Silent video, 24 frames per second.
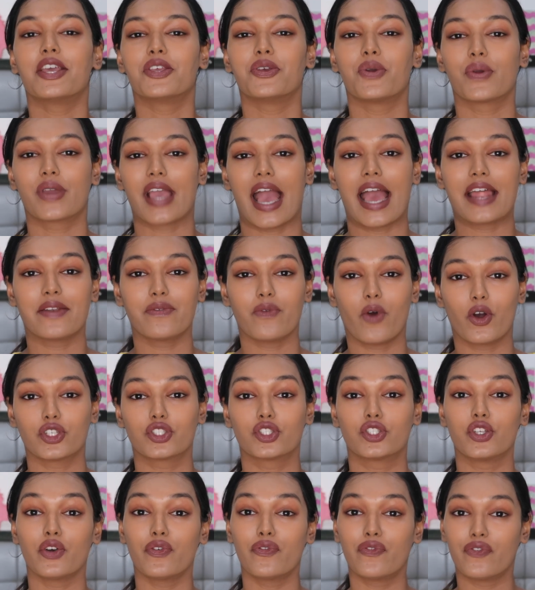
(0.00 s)
you can
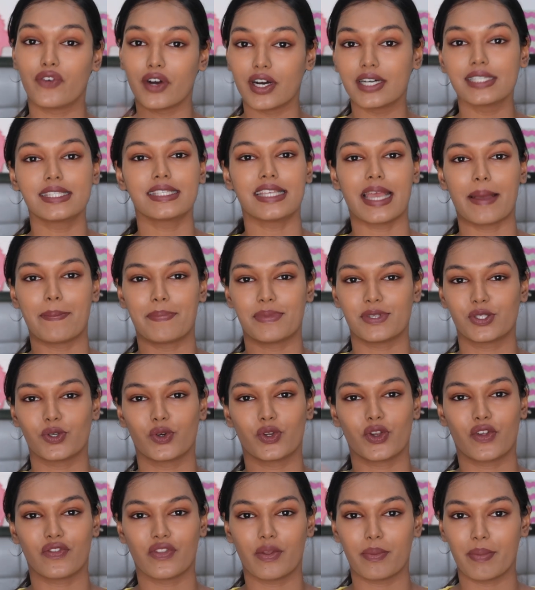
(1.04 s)
watch the first
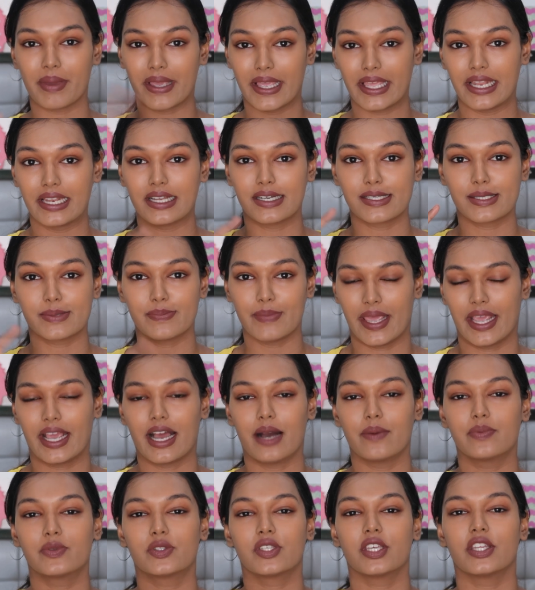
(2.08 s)
episode of the Beginner's
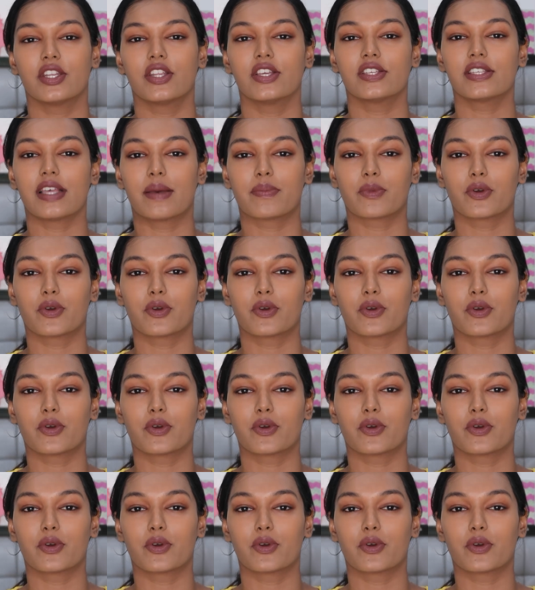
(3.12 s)
Makeup series.